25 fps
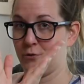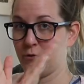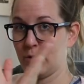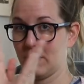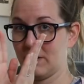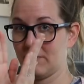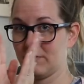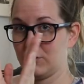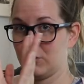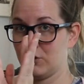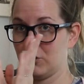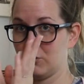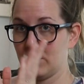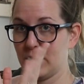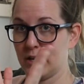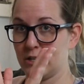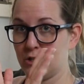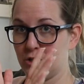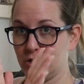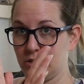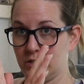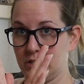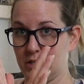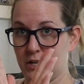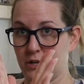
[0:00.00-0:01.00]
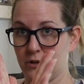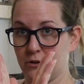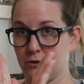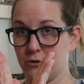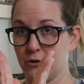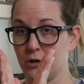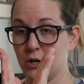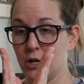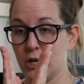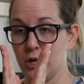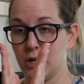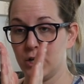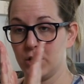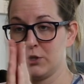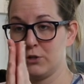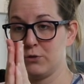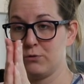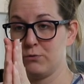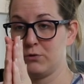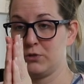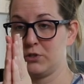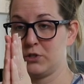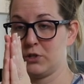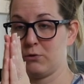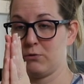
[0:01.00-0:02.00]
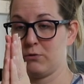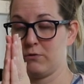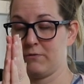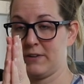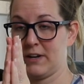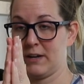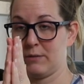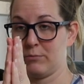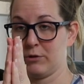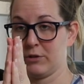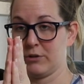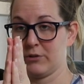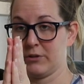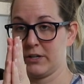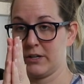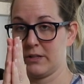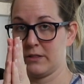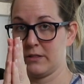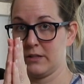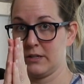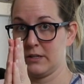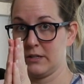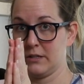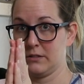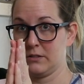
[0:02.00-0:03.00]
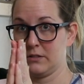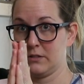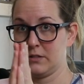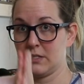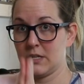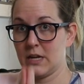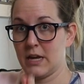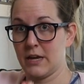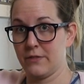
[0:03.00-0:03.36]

you have the two edges here, you sew the fabric like this,